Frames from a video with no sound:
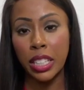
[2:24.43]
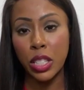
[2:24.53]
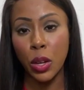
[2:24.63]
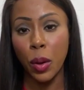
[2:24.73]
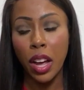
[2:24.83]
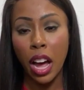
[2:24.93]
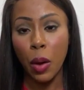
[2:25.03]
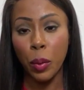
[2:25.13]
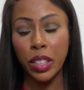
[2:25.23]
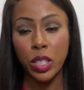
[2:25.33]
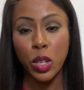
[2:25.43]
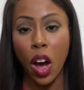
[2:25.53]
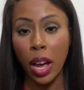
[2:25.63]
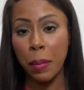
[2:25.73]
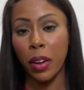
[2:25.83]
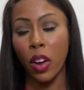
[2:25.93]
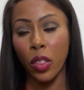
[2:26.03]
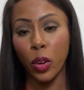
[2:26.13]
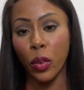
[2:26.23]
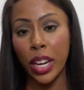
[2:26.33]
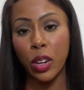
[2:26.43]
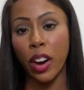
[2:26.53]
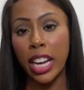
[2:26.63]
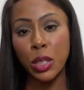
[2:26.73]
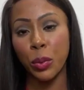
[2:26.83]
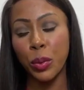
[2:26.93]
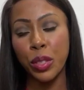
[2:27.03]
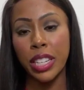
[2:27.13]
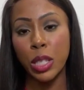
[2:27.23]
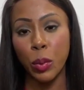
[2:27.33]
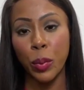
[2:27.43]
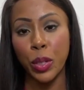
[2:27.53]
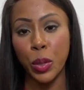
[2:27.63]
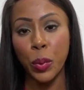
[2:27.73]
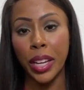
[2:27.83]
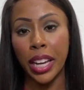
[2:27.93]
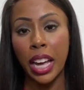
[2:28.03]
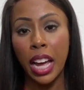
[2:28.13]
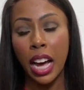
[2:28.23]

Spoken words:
And so I wanted to talk about all the great grassroots things we were doing